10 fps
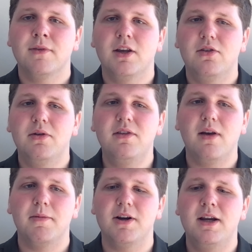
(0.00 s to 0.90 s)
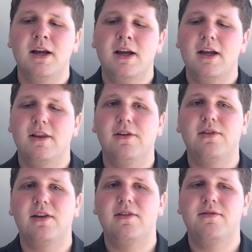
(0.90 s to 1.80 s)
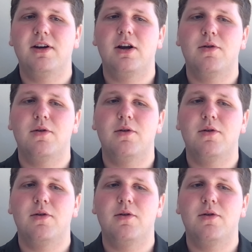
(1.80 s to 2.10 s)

So in summary, in this lesson video,